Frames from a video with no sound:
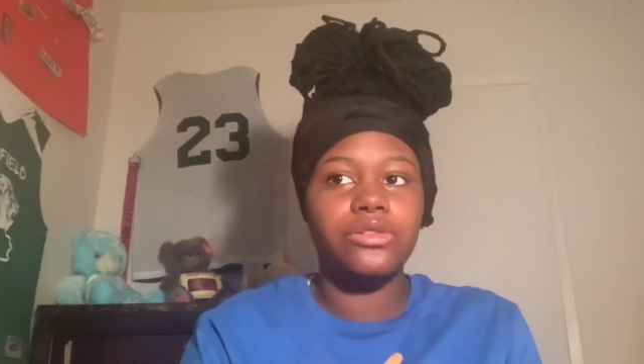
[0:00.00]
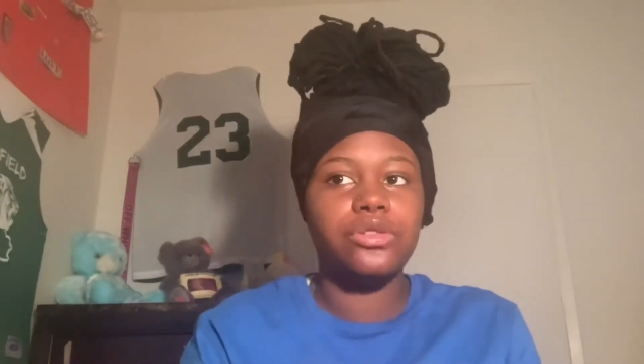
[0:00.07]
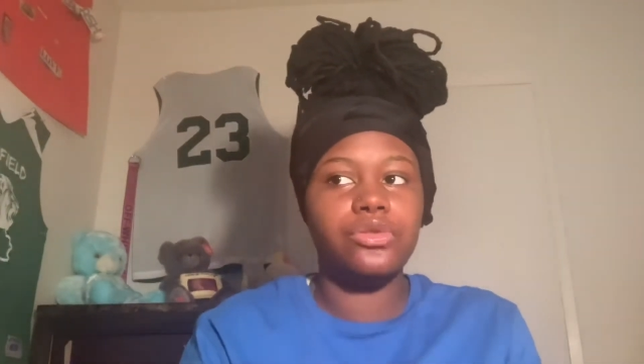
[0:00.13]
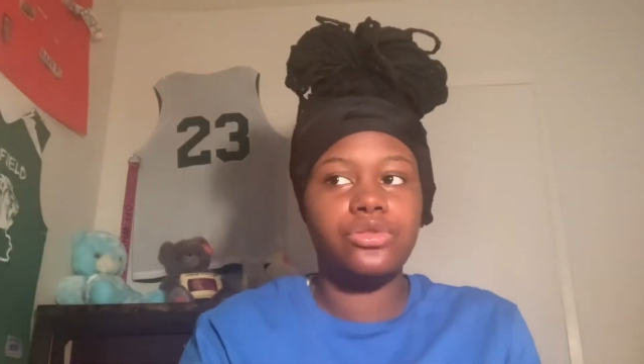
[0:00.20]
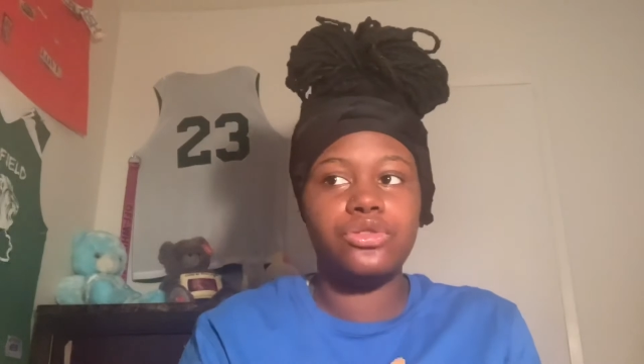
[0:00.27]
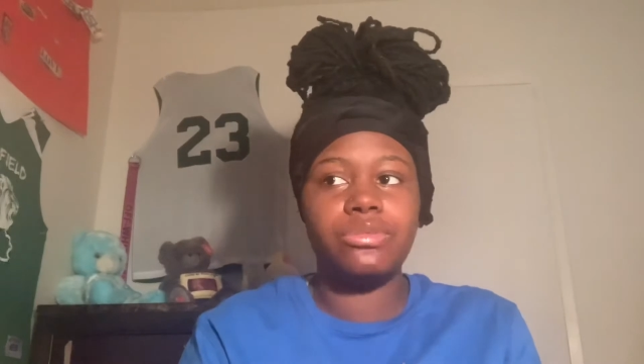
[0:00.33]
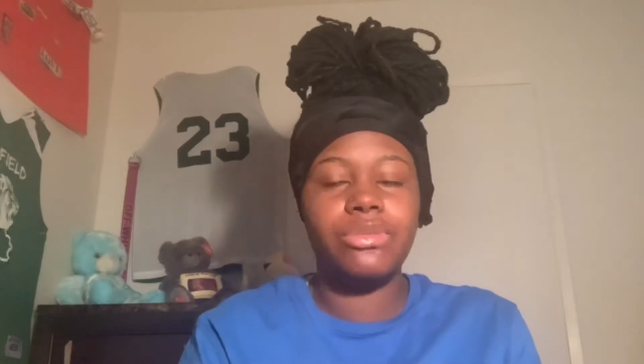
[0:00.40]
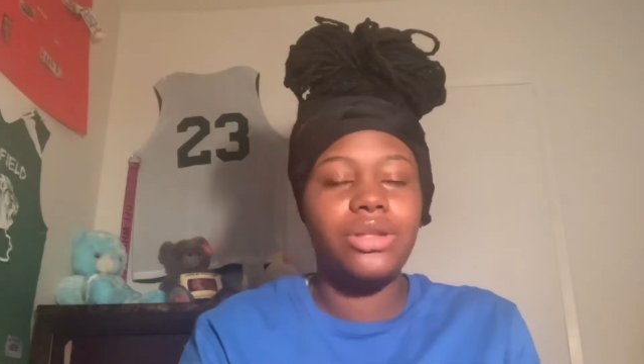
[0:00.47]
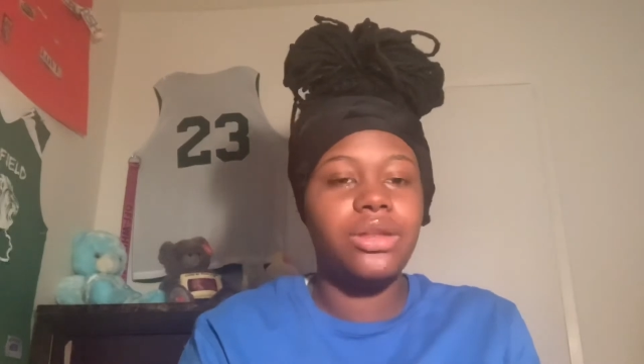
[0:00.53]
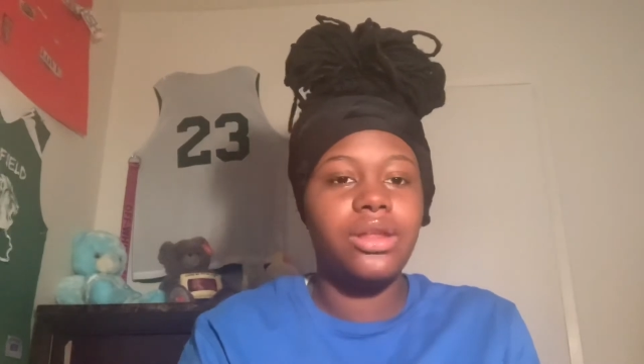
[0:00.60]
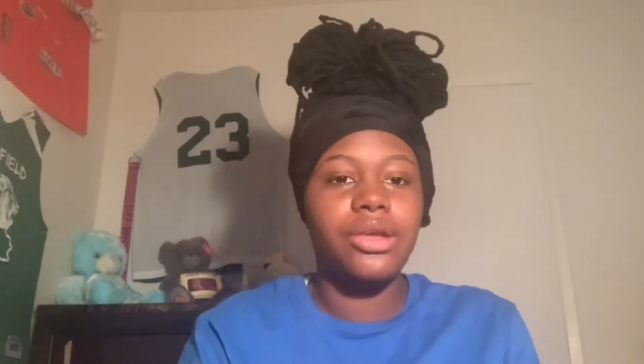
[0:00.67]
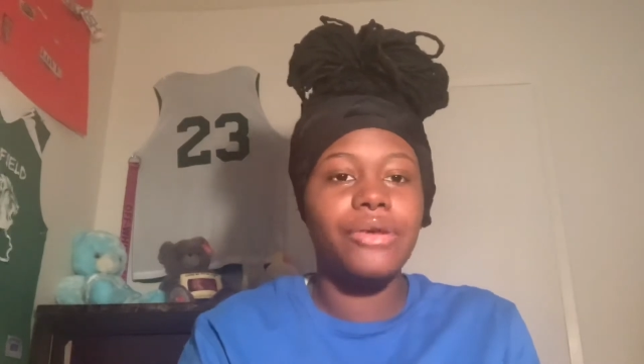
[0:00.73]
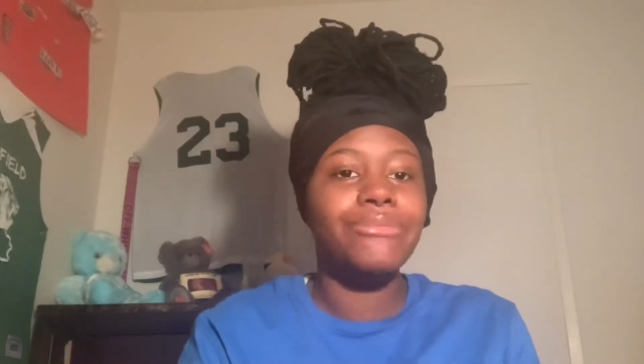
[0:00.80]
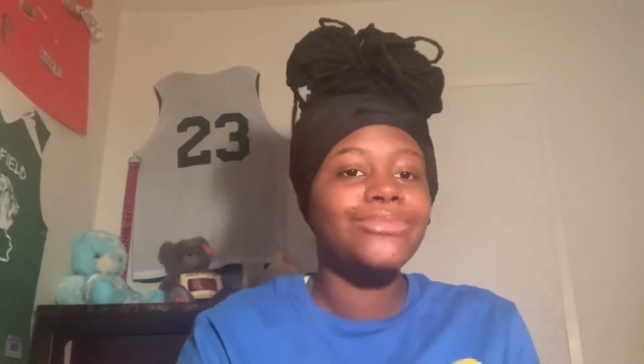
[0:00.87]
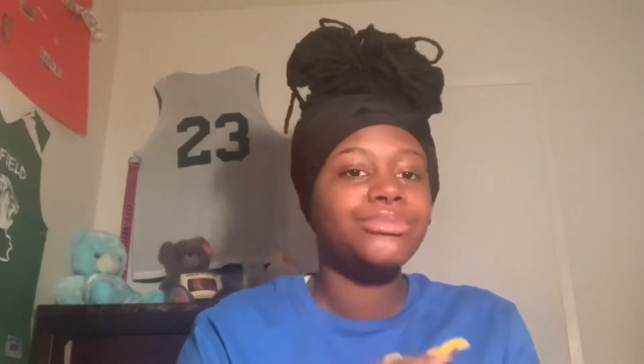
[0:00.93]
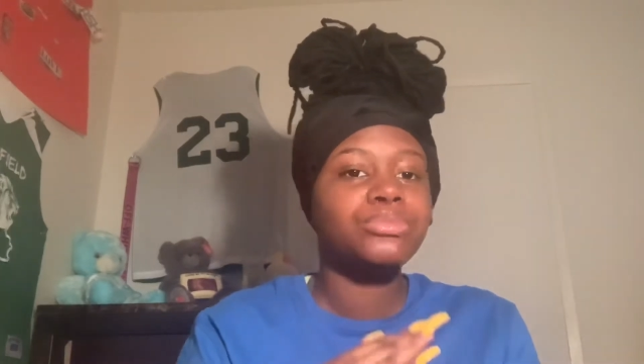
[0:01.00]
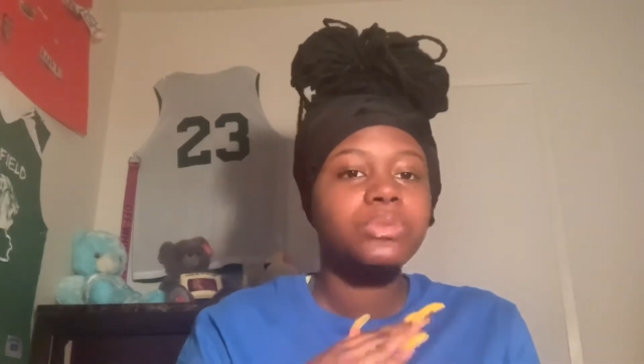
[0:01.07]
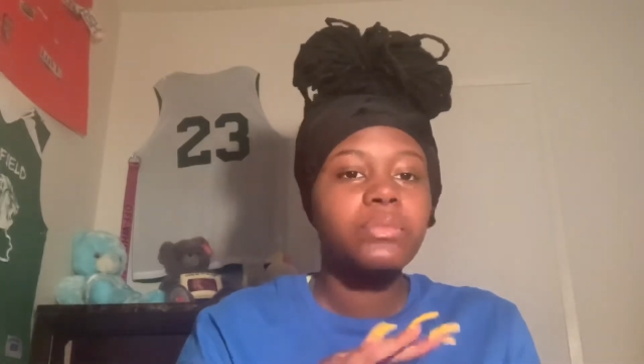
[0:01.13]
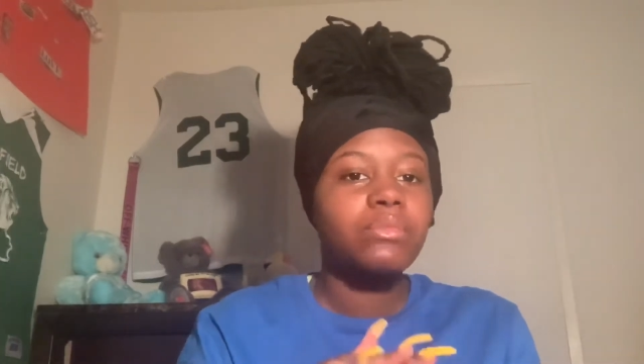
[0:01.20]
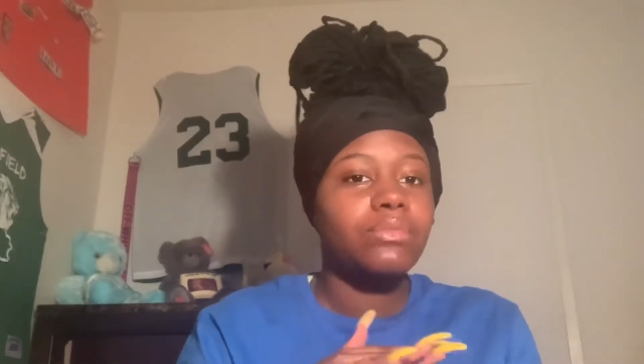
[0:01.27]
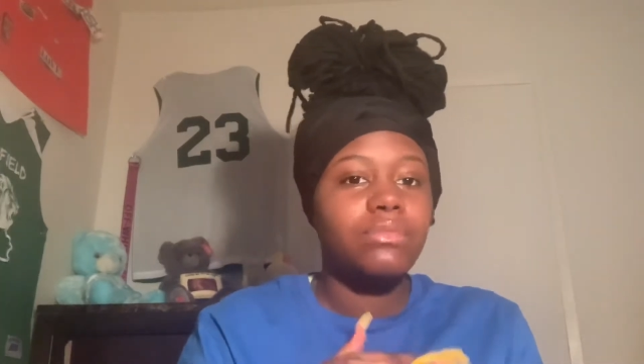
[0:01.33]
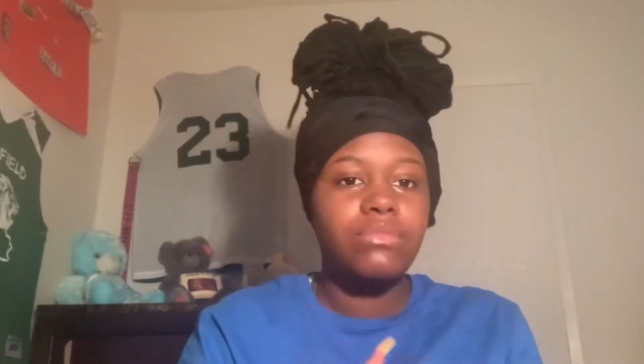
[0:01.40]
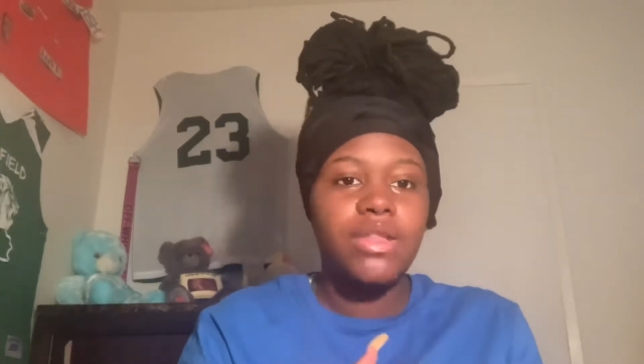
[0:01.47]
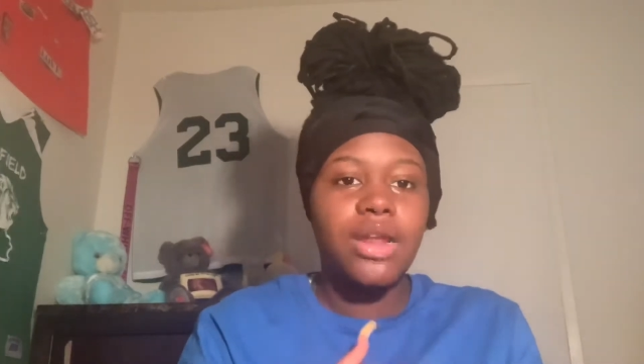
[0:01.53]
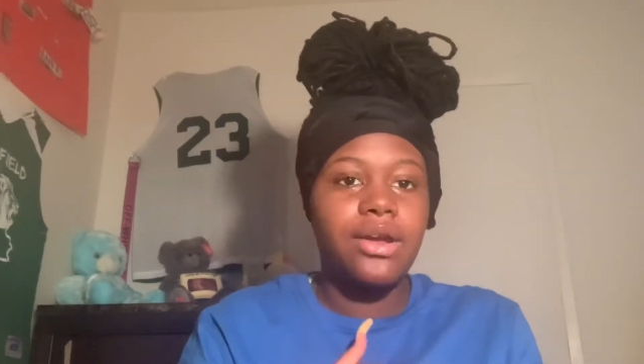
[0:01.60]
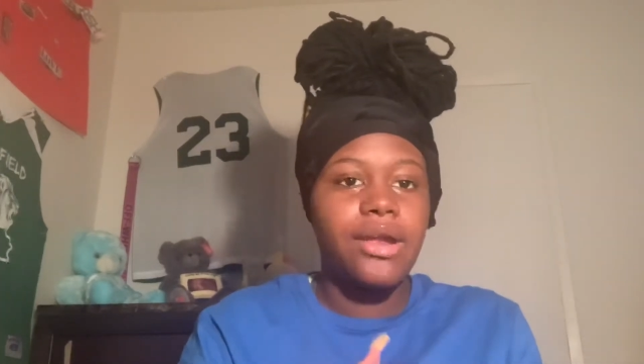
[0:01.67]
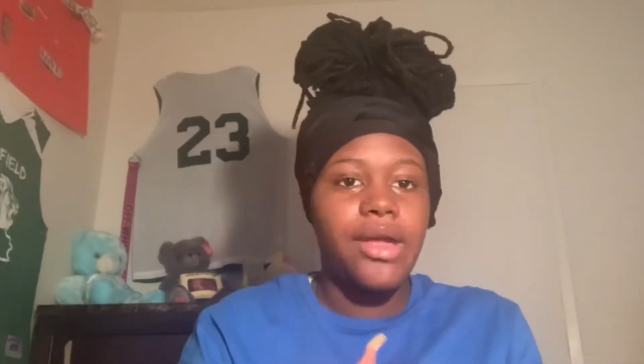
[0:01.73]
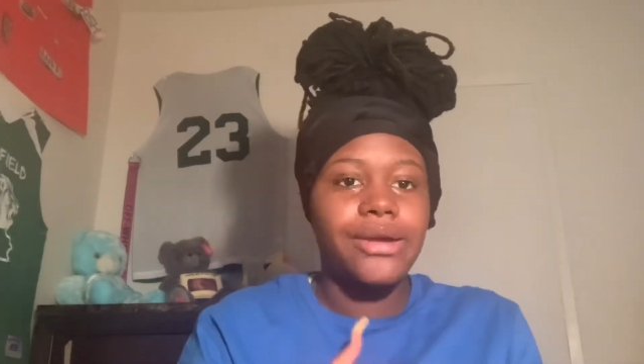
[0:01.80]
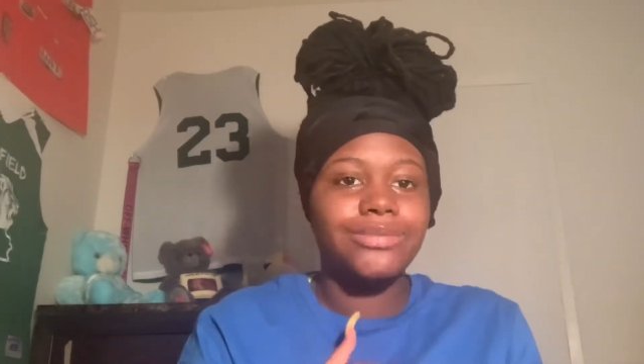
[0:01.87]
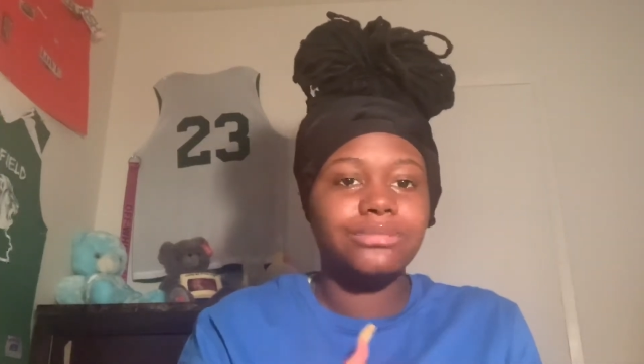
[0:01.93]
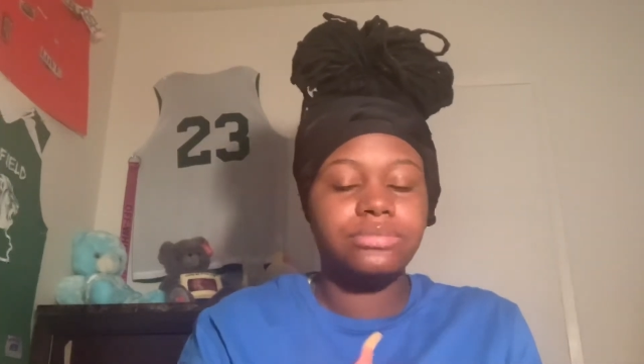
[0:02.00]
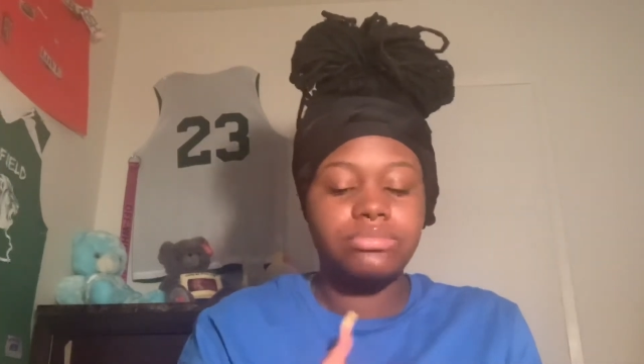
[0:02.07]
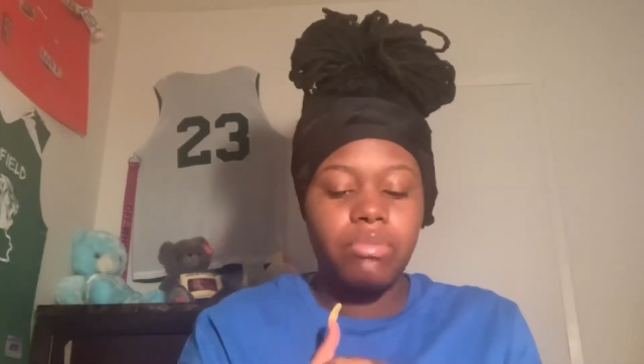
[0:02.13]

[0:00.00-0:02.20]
social media. None of that.